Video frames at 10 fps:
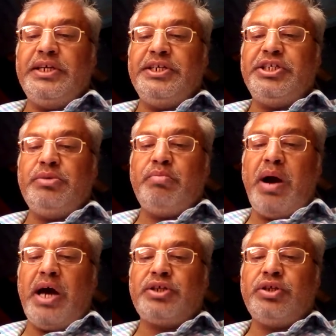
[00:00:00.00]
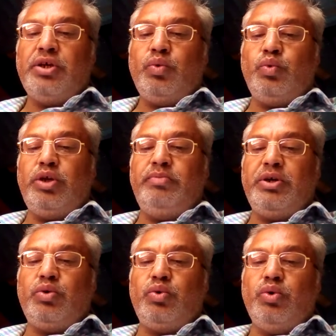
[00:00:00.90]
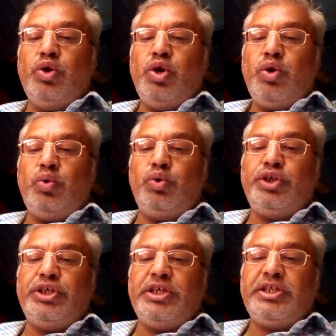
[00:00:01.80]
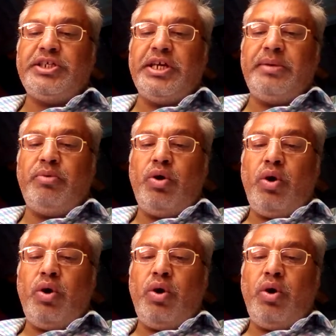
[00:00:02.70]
reaching Mars will be crucial step